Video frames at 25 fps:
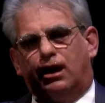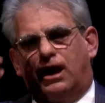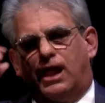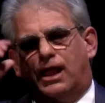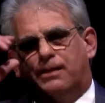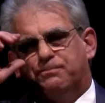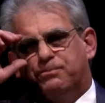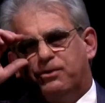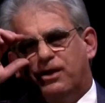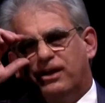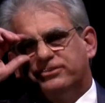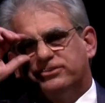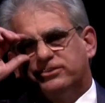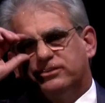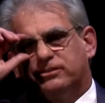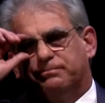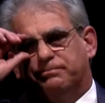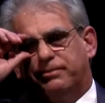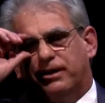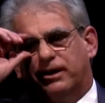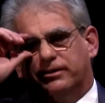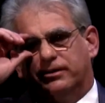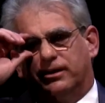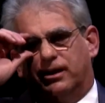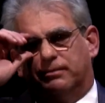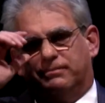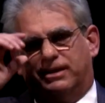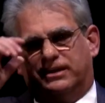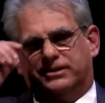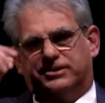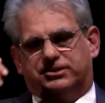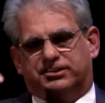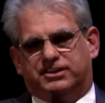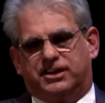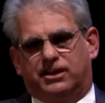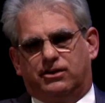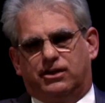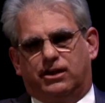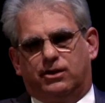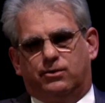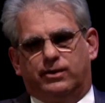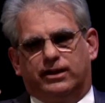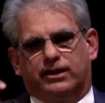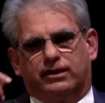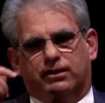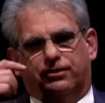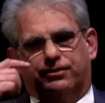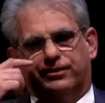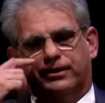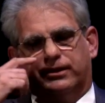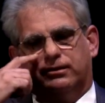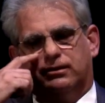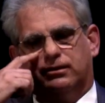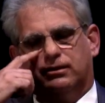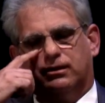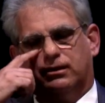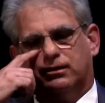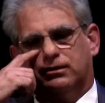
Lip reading: I pressed the button on my steering wheel that